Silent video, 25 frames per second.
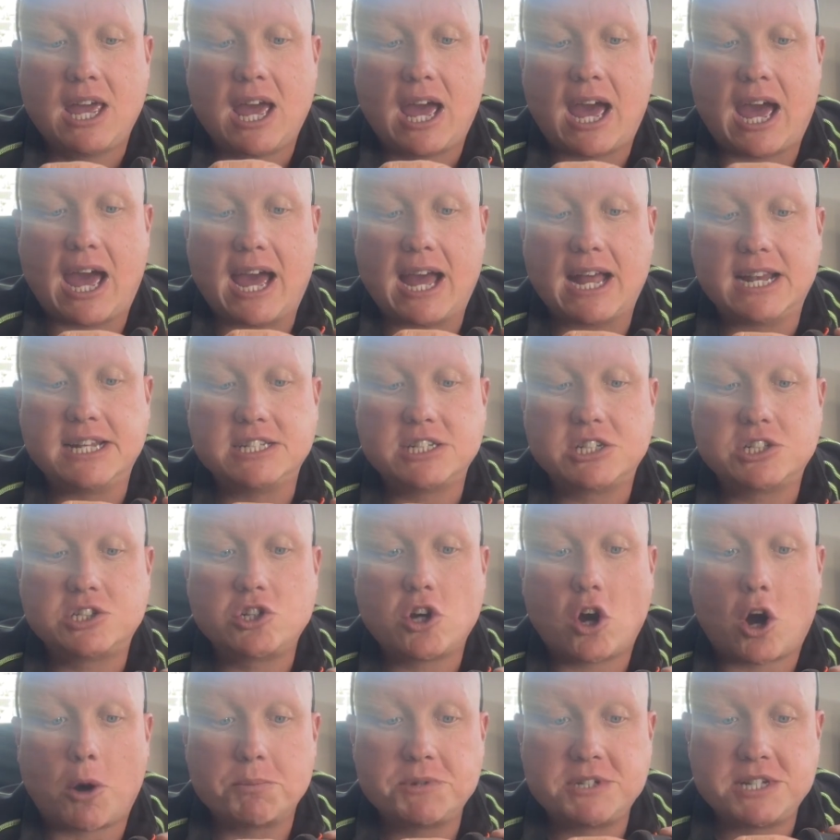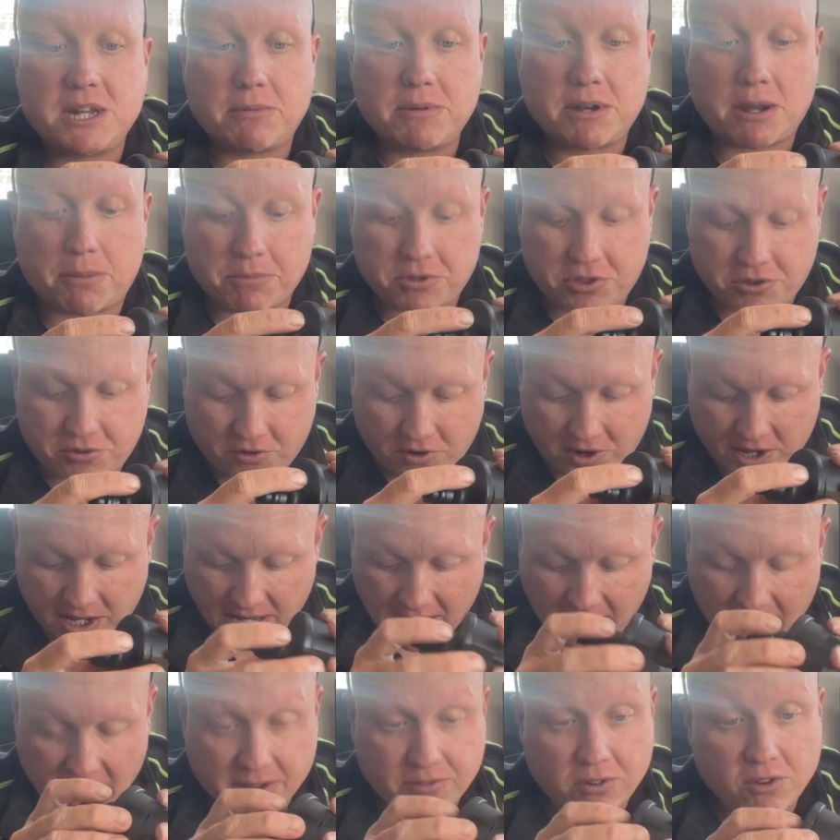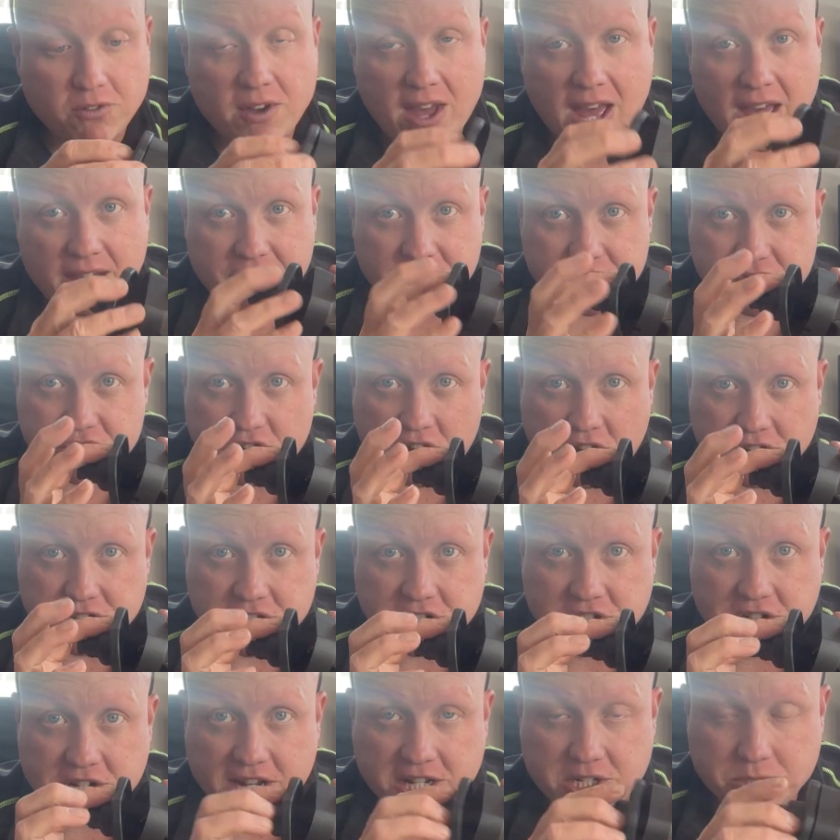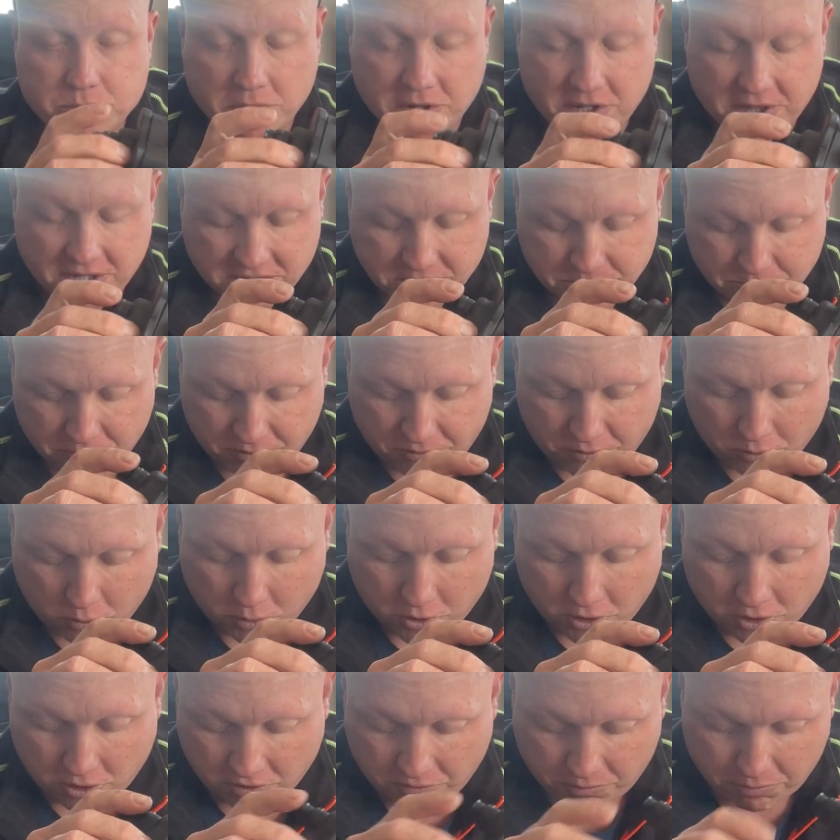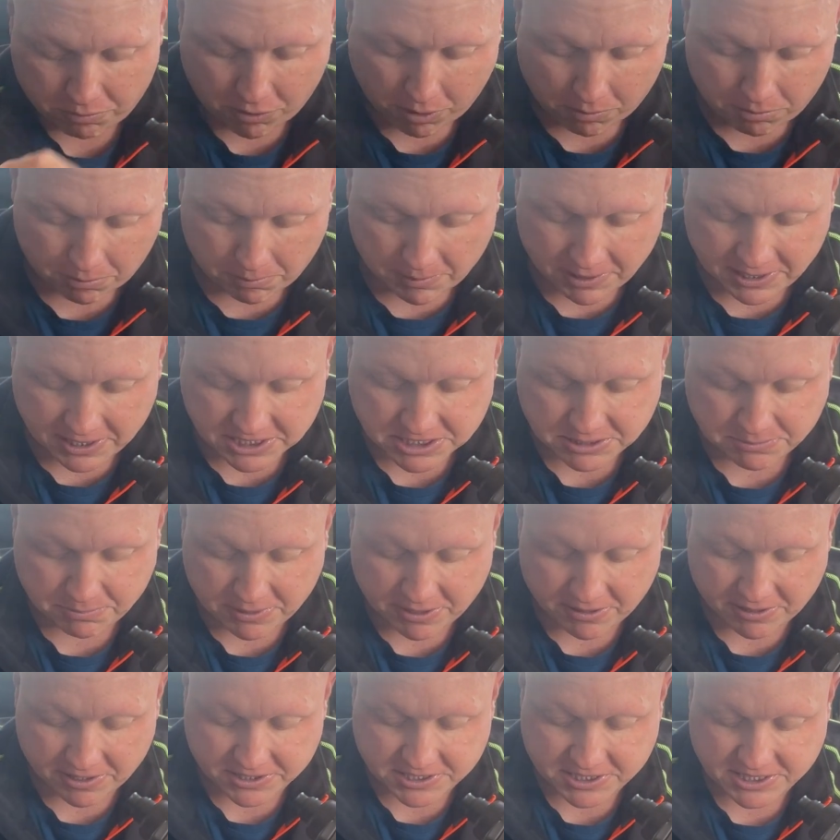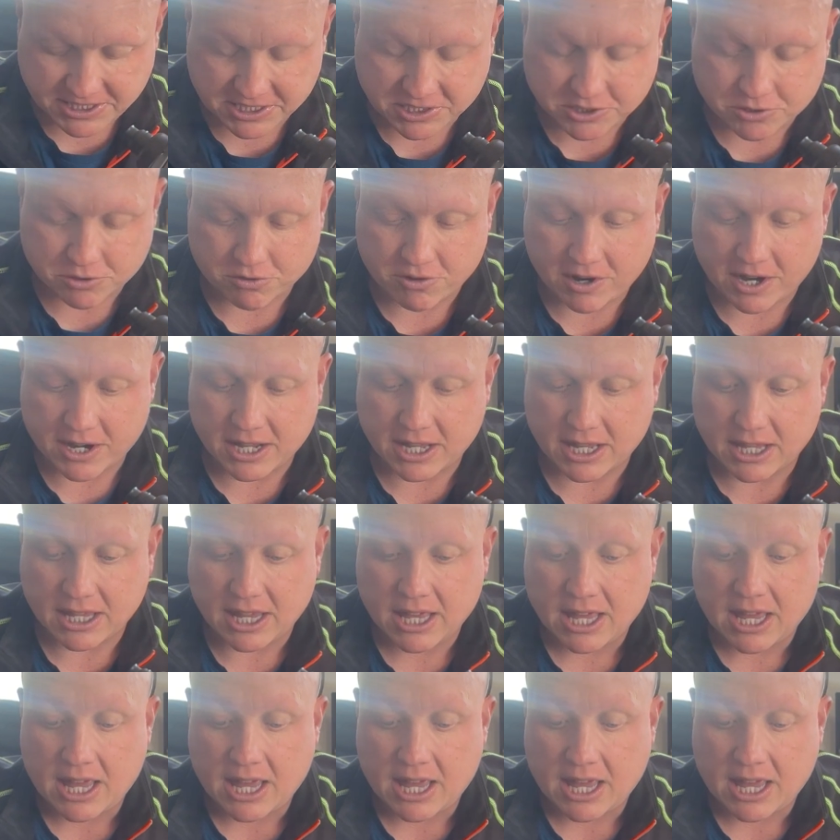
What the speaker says: And top tip number 3, and if you've ever tried to change one of these before, you'll have probably experienced this already,